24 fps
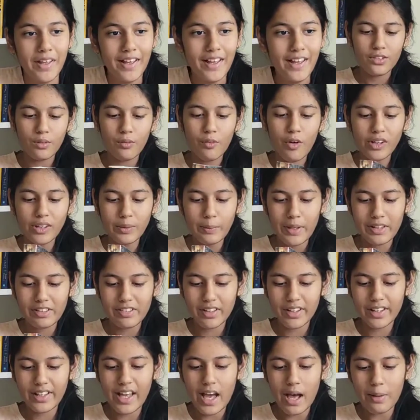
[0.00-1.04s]
So what
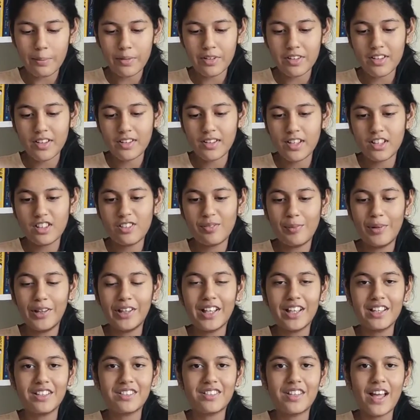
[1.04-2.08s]
basically happens in this
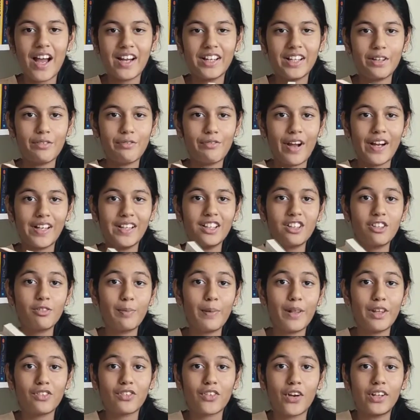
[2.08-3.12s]
book is that they find this
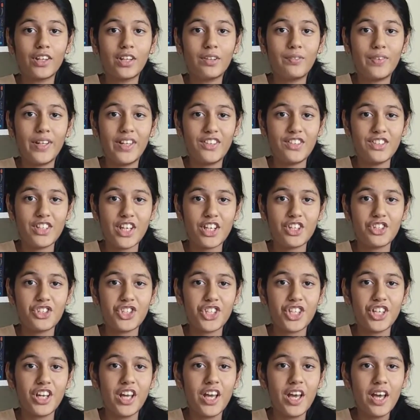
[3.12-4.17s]
place called the way
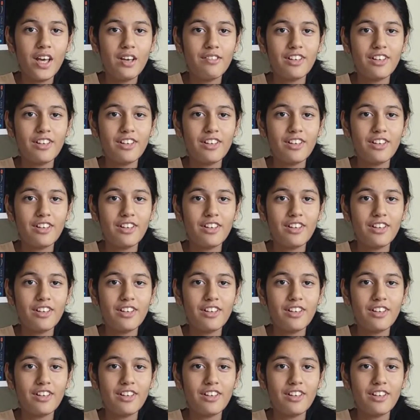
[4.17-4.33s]
station,